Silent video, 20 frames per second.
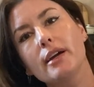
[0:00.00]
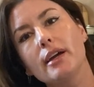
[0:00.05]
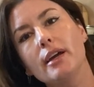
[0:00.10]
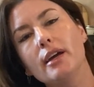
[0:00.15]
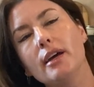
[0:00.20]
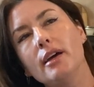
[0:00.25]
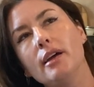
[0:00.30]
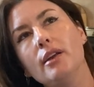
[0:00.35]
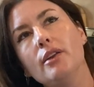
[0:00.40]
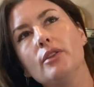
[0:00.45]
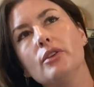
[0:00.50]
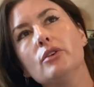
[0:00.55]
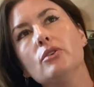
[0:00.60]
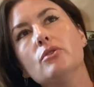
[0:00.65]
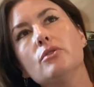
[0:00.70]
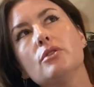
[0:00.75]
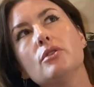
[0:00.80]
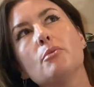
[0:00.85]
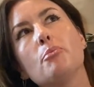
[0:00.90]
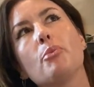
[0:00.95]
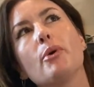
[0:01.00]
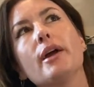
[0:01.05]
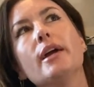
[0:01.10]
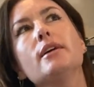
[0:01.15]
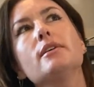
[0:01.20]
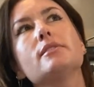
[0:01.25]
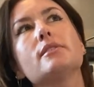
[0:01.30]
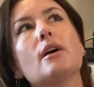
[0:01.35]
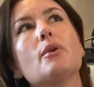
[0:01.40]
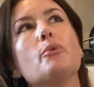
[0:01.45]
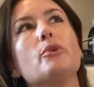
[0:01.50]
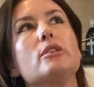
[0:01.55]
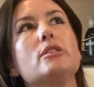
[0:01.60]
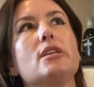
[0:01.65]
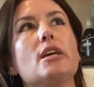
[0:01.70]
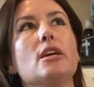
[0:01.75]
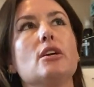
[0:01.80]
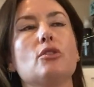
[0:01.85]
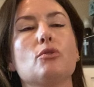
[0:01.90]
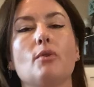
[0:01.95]
And the breaks that we
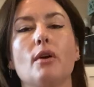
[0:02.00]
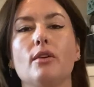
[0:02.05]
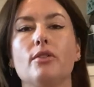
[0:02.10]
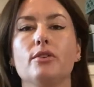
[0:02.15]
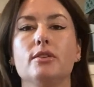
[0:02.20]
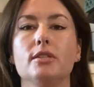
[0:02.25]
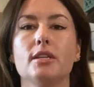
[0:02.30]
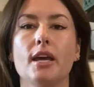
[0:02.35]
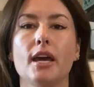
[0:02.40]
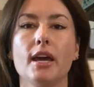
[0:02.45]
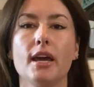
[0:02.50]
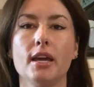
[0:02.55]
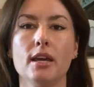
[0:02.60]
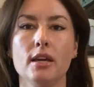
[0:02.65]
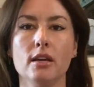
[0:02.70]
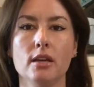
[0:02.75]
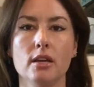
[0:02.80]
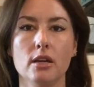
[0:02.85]
take throughout the day